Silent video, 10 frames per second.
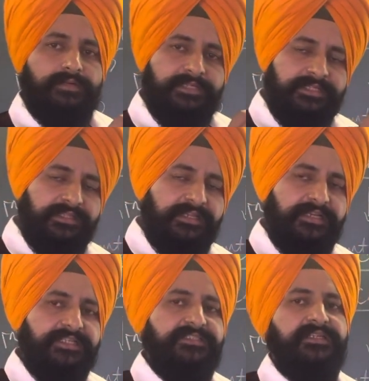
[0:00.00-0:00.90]
in the
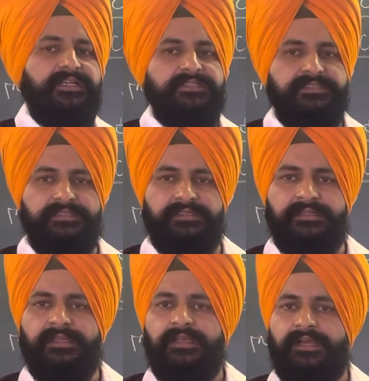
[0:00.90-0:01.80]
next lecture,
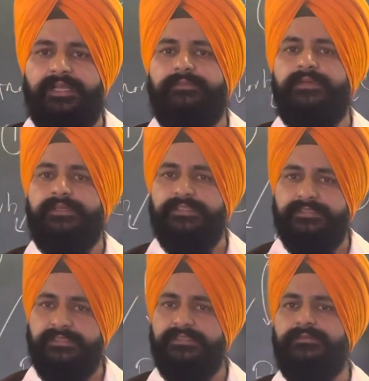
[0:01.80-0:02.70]
I will
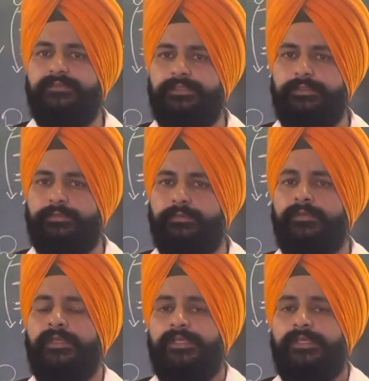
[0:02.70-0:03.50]
discuss with you